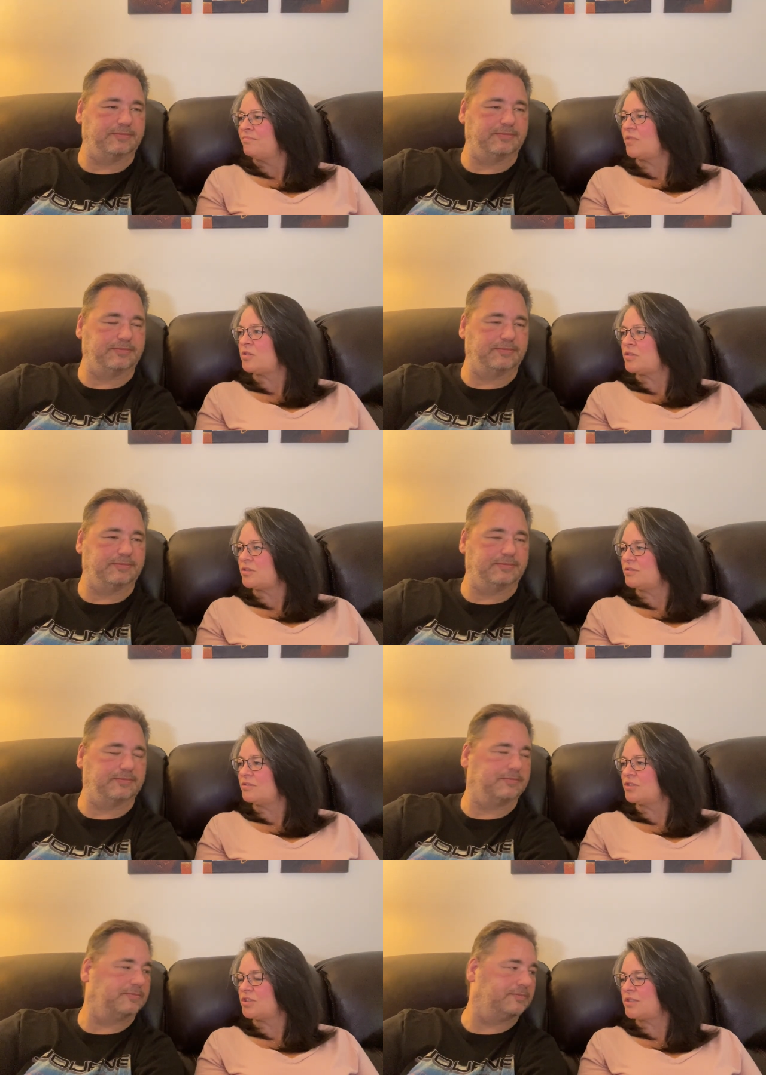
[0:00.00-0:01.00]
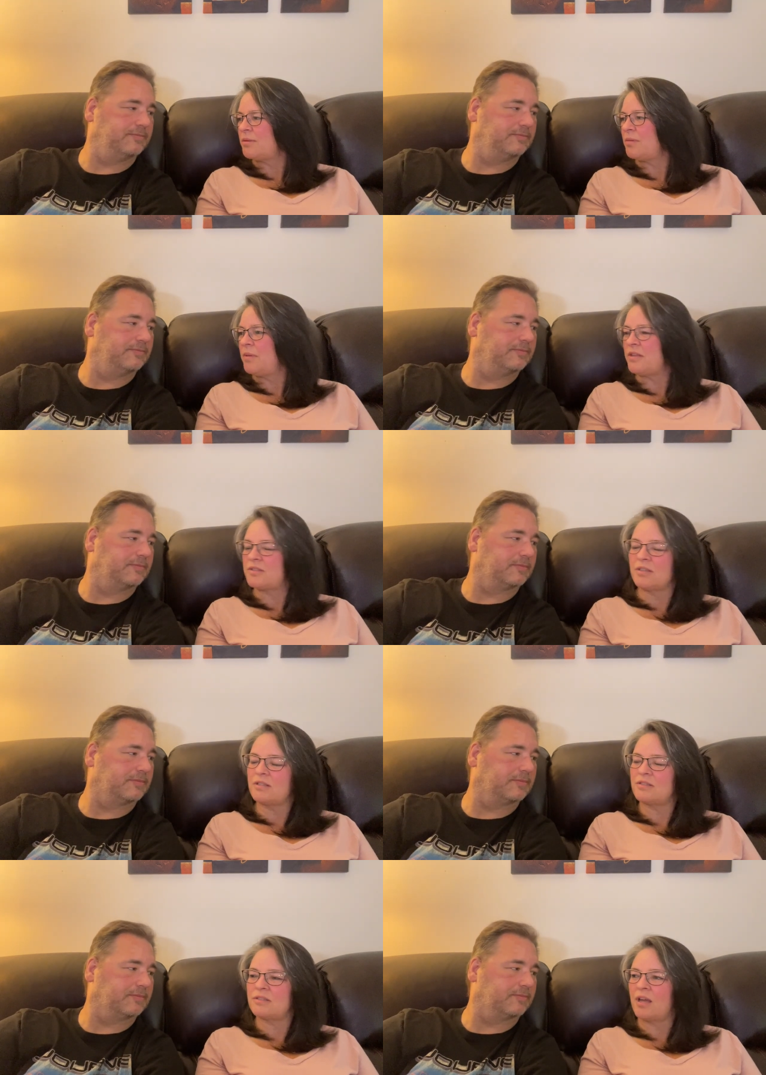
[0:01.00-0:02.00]
Speaker 1: Those are just some of the
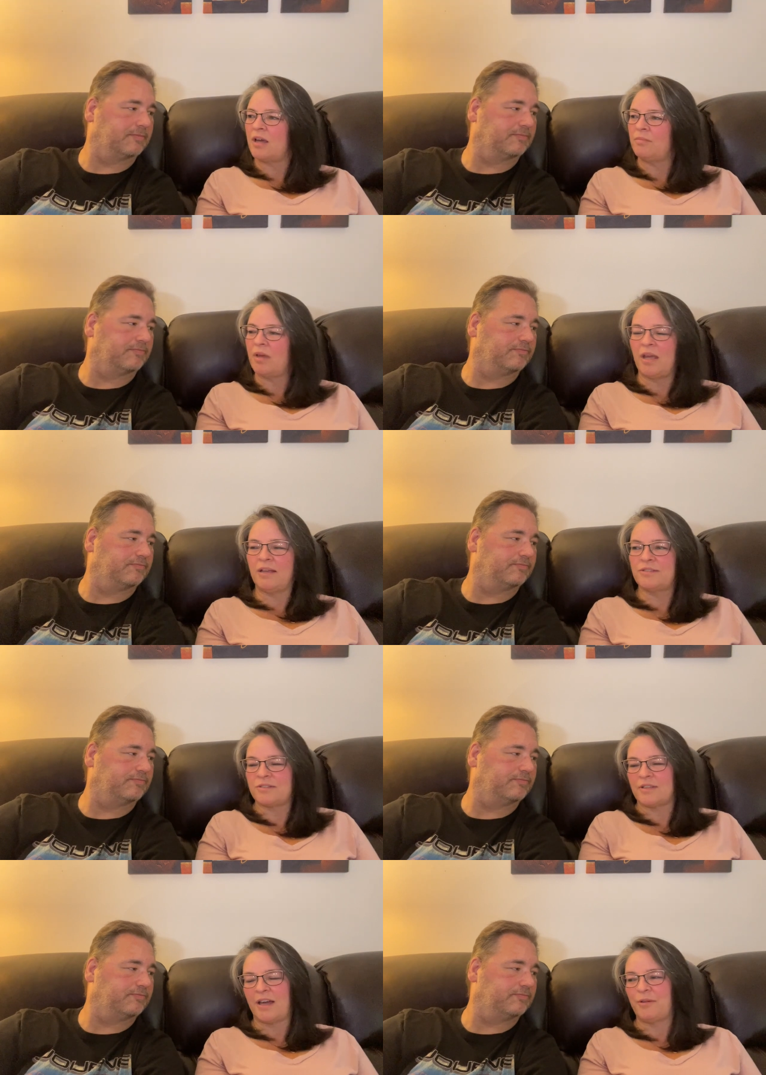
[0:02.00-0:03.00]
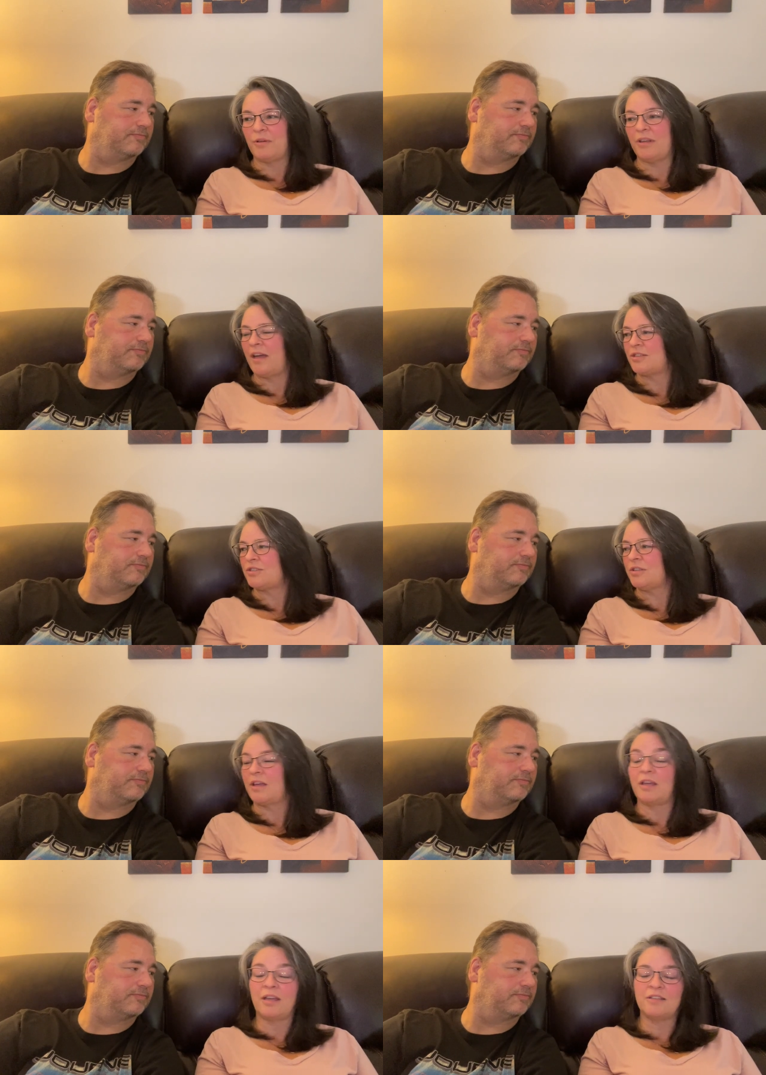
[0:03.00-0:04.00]
basics. Eggs. I really actually
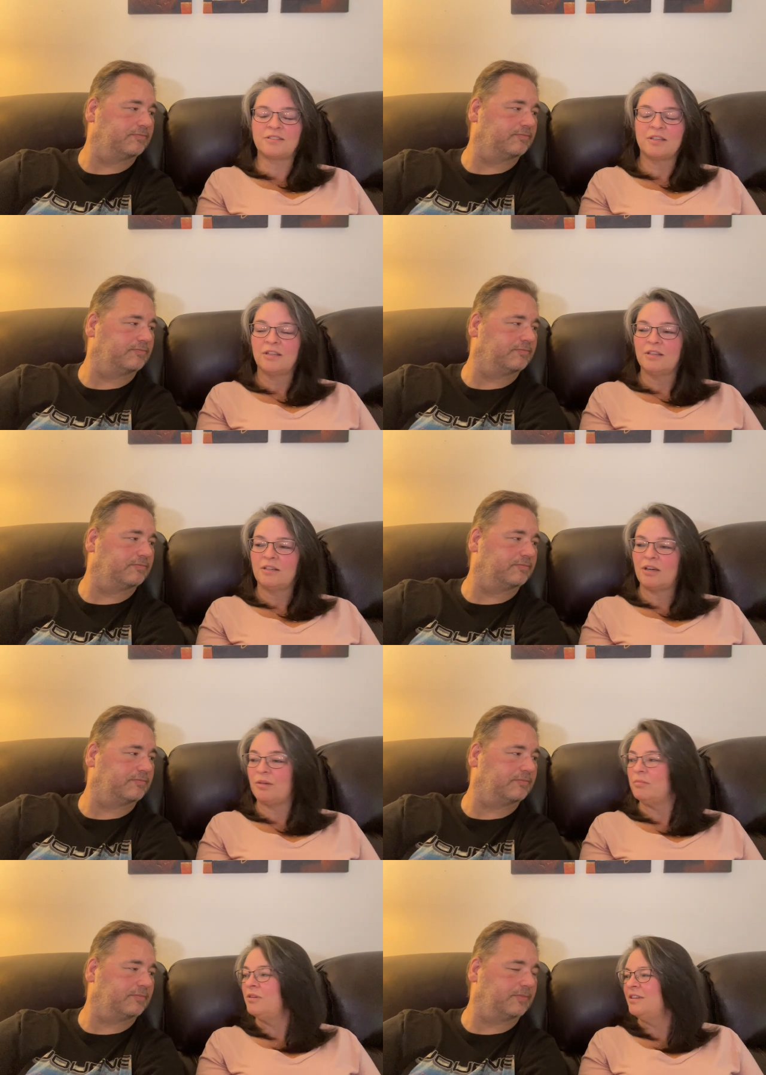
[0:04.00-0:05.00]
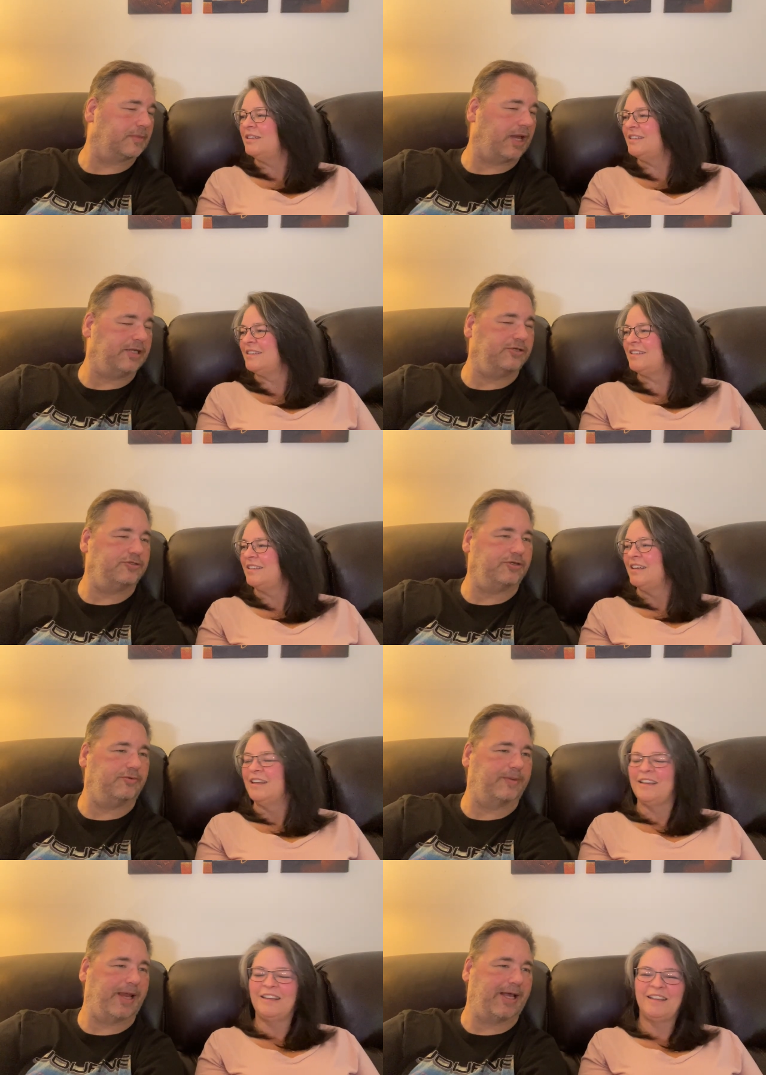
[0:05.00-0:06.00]
like eggs.
Speaker 2: I do
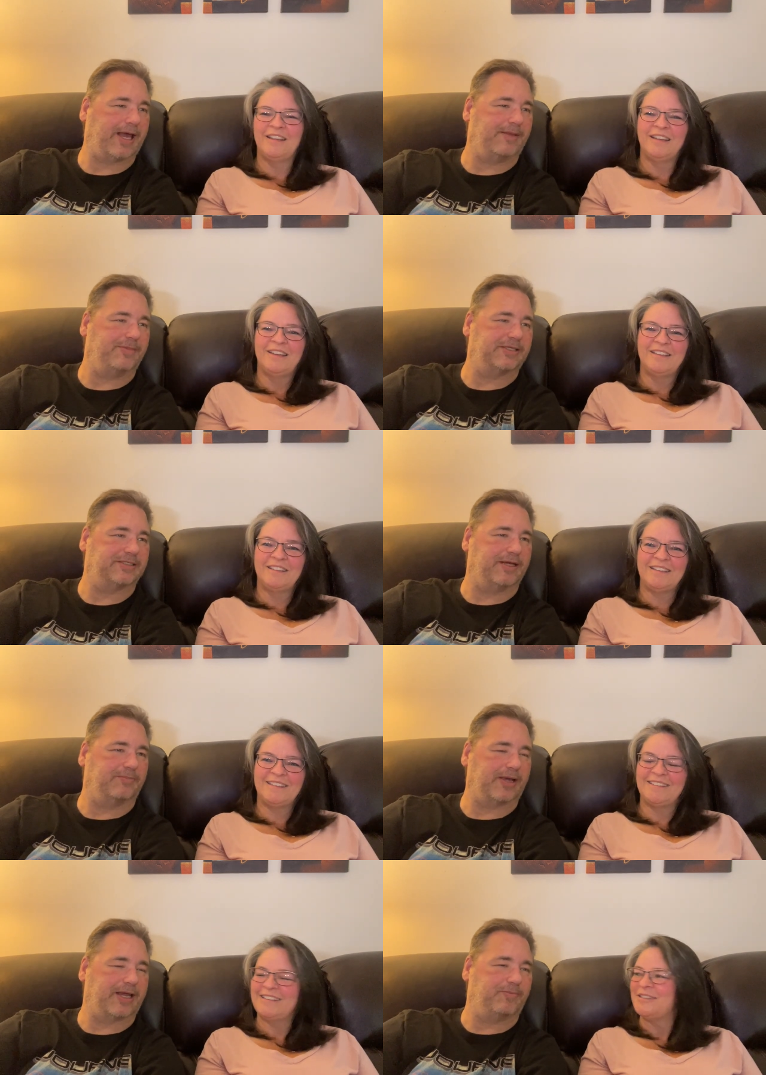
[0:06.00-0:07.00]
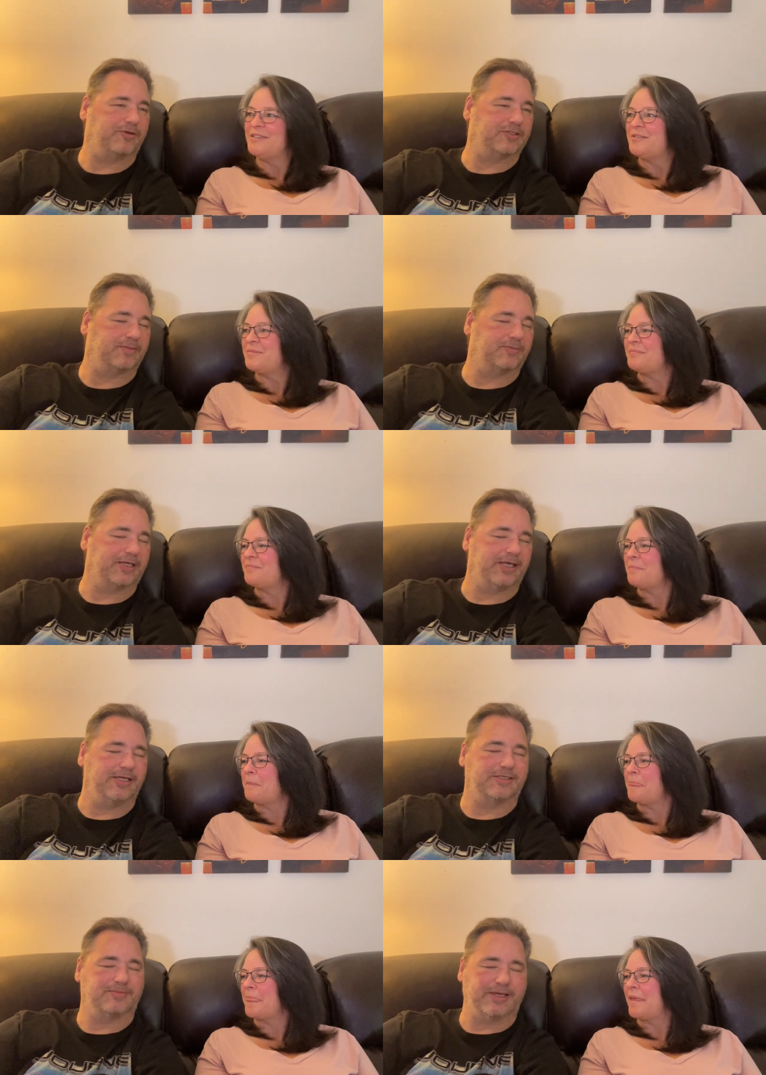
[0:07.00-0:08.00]
too, but I got to mix it up. I got to put something
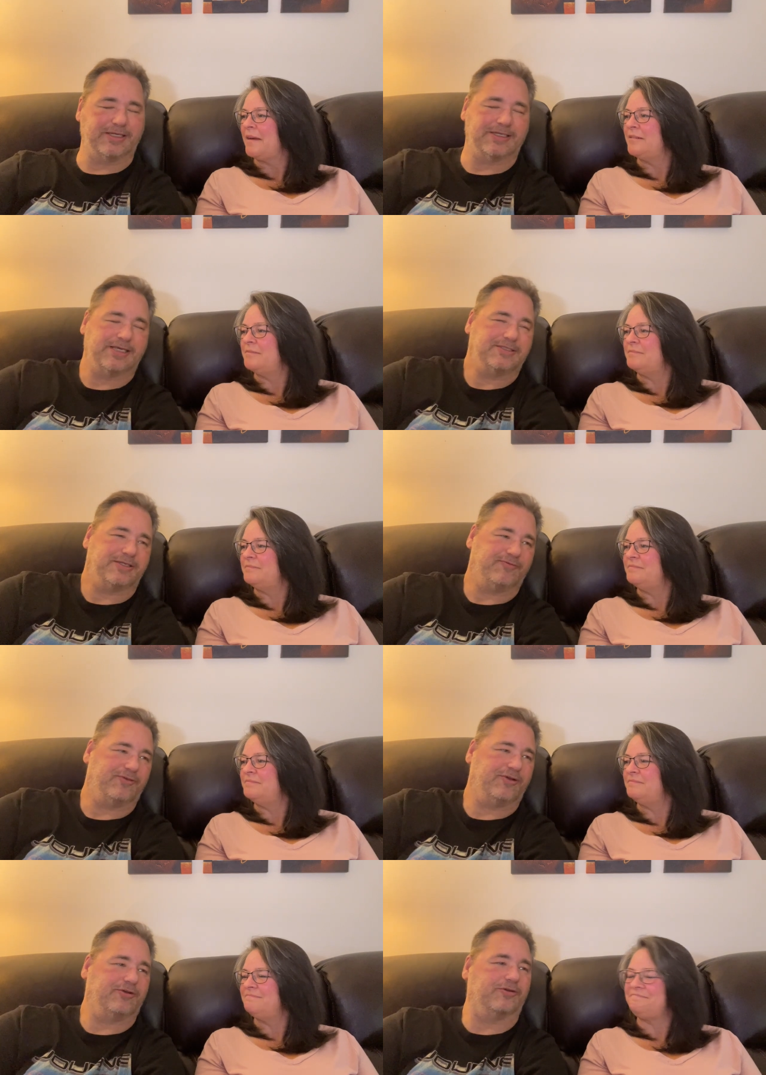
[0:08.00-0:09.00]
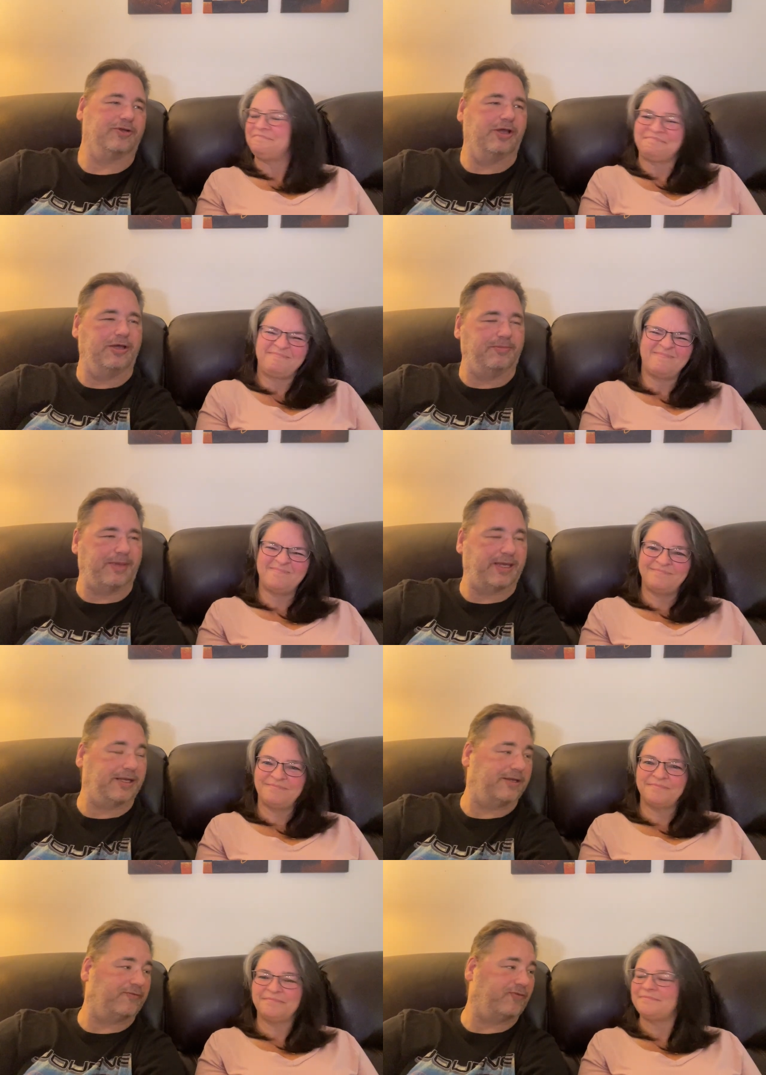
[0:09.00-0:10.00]
in it to make it taste different or
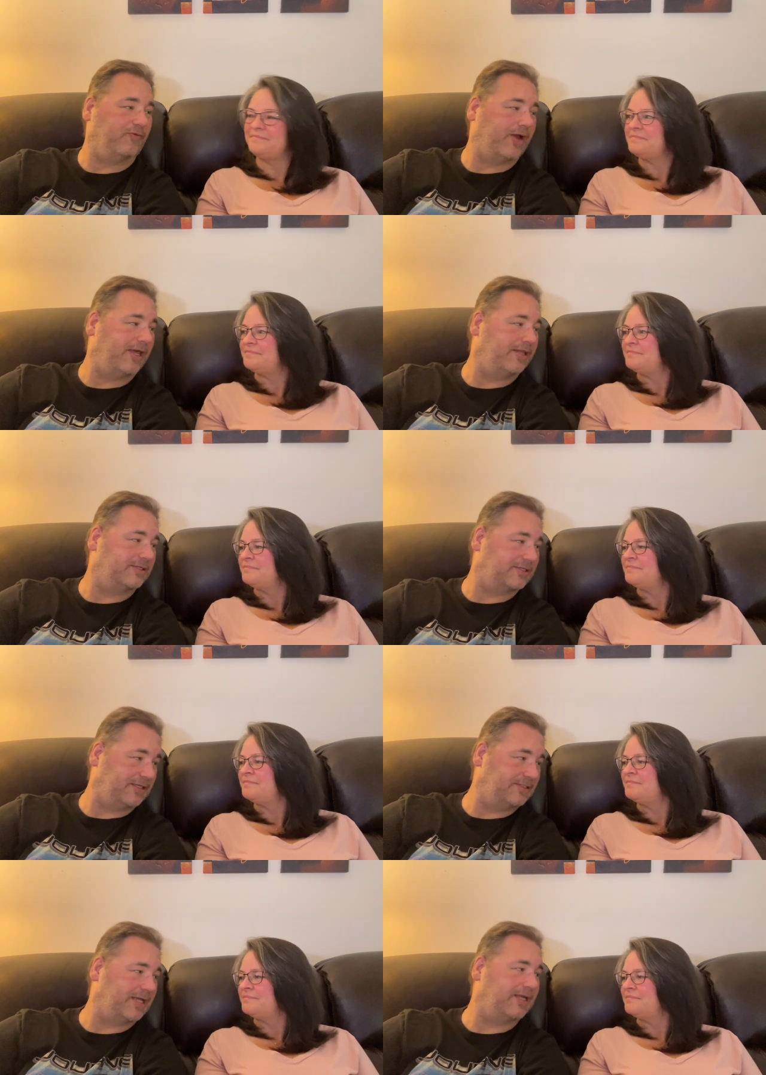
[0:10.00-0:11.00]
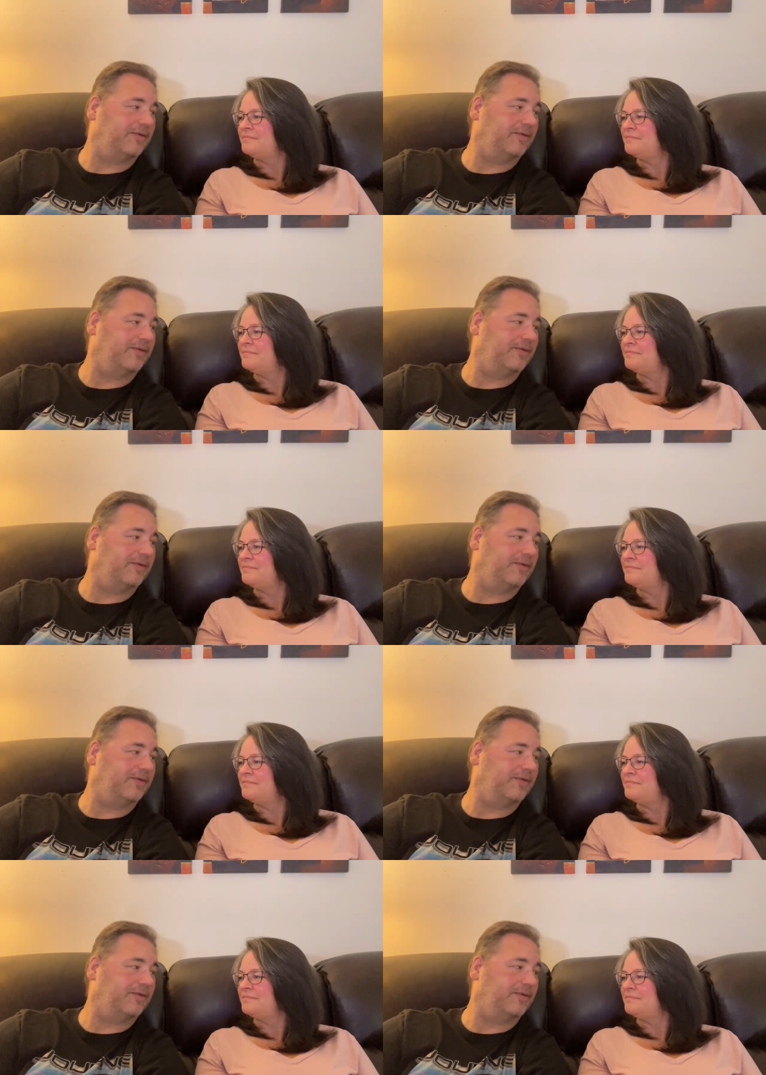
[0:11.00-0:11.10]
make it a different way. The sunny side